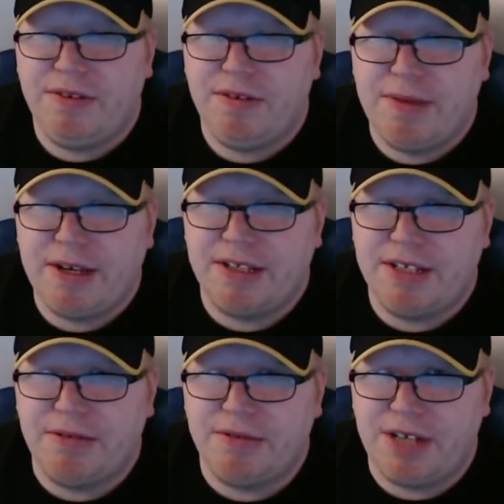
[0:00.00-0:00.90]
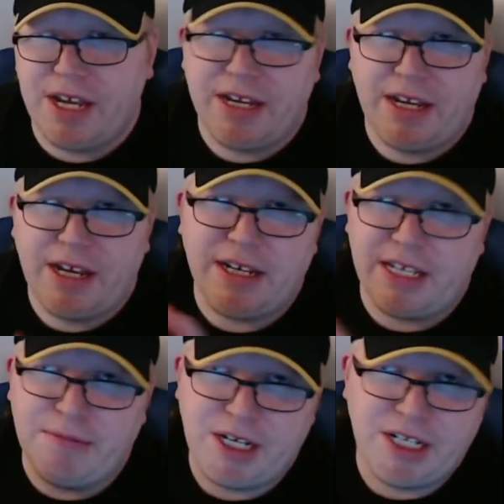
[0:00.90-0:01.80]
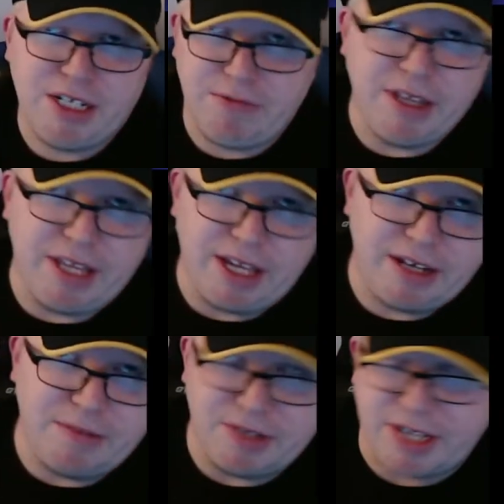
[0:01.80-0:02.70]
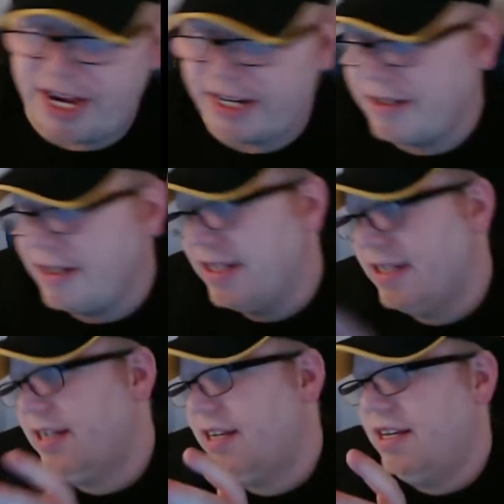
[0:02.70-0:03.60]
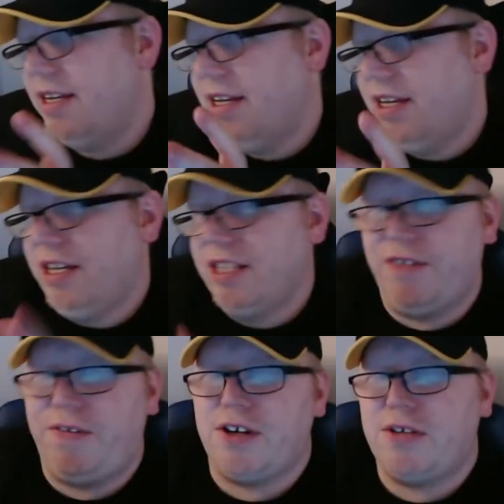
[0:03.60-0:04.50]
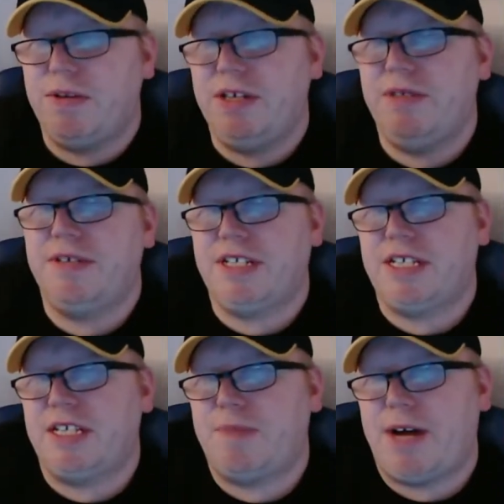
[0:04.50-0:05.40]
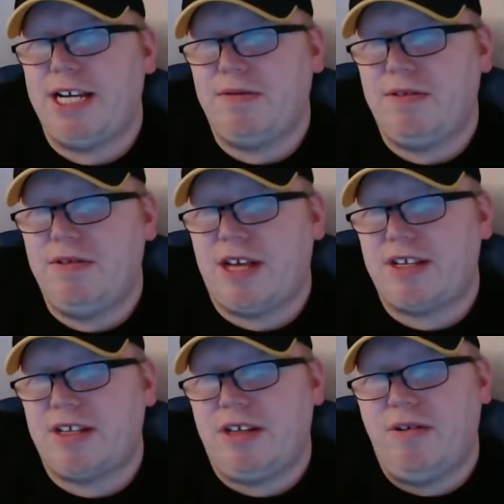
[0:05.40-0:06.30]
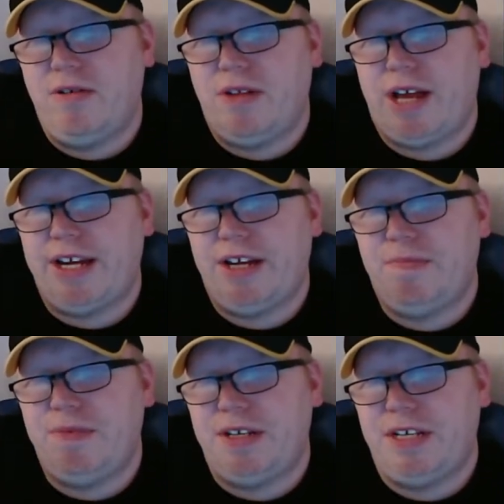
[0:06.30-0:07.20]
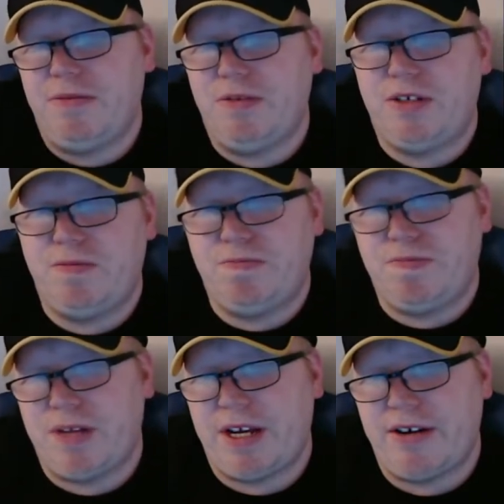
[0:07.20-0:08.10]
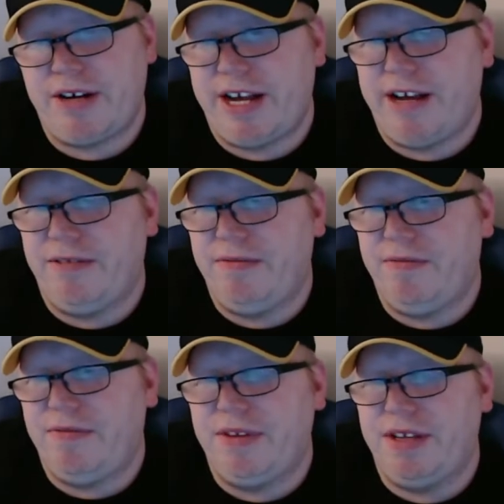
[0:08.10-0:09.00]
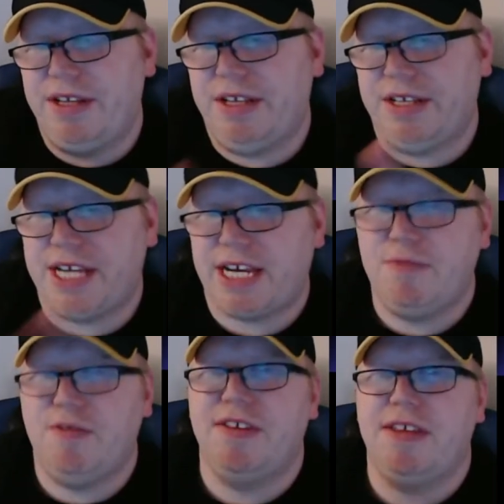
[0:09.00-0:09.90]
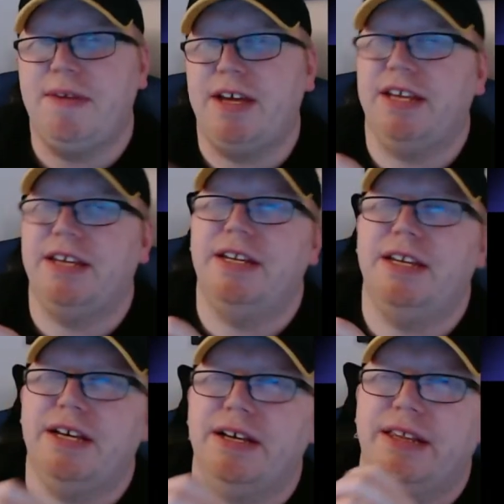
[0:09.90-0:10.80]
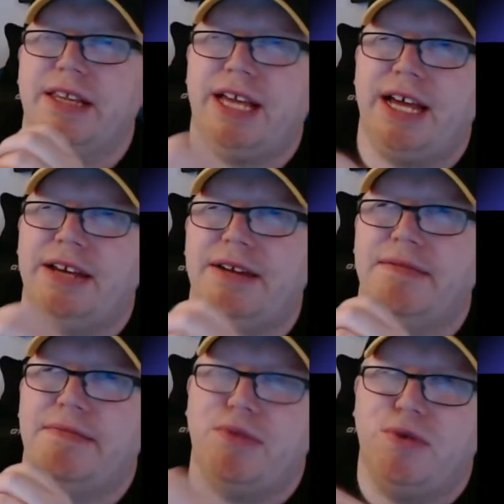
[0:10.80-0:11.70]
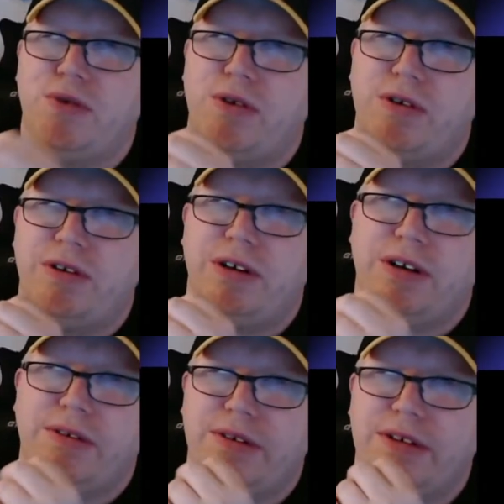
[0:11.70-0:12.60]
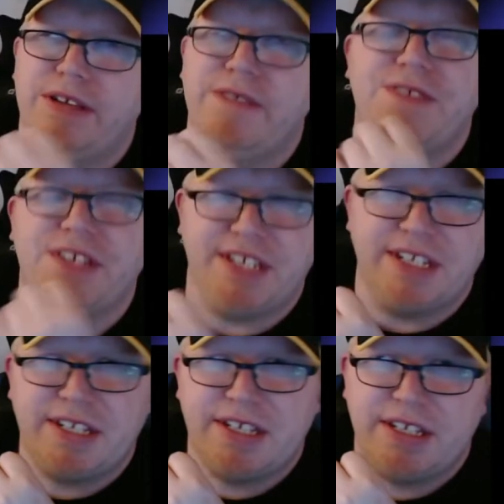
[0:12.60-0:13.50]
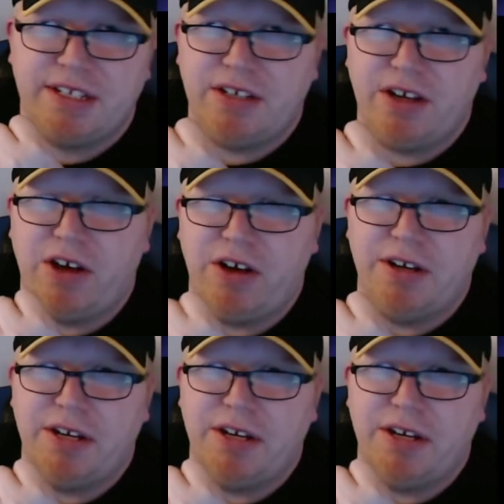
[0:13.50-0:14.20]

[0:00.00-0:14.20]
Making sequels kind of keep changing the way the animals act. The first one, it was just the spines would do that slow light up, and then he would flare it out. Then in the second movie, they made a lot more emphasis on